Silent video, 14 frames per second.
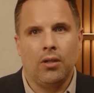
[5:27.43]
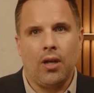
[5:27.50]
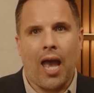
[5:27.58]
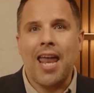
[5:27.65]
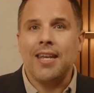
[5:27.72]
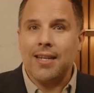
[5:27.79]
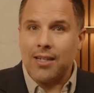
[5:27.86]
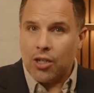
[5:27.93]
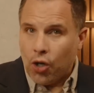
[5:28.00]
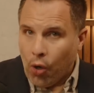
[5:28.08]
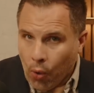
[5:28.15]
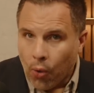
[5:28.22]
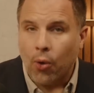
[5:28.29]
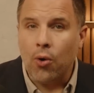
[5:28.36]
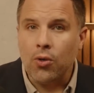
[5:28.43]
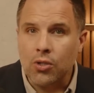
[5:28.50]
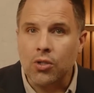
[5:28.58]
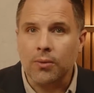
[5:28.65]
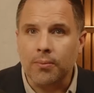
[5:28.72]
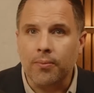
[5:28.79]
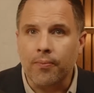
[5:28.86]
And in
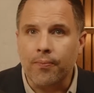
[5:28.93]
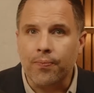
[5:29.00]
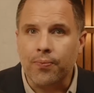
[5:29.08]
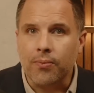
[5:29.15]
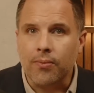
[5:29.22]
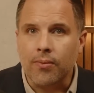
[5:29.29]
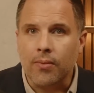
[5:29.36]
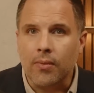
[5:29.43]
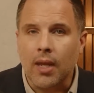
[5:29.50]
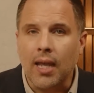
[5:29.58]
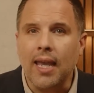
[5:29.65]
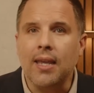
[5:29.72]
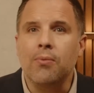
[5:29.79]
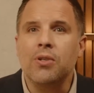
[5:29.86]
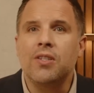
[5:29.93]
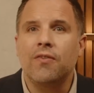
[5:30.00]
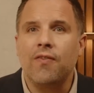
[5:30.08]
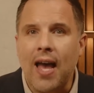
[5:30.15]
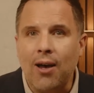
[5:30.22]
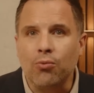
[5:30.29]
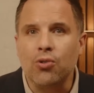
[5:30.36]
court, he was
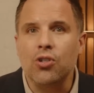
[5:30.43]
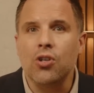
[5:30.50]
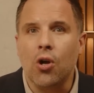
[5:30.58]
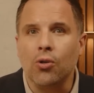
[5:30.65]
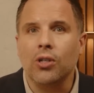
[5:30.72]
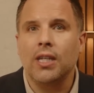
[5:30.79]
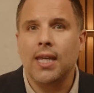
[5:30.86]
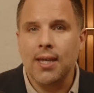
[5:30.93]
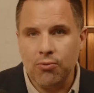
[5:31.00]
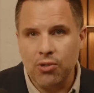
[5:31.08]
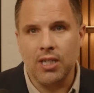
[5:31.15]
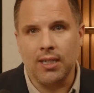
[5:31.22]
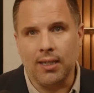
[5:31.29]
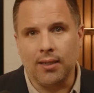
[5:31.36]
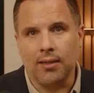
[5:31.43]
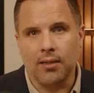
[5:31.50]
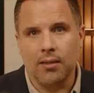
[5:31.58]
found not guilty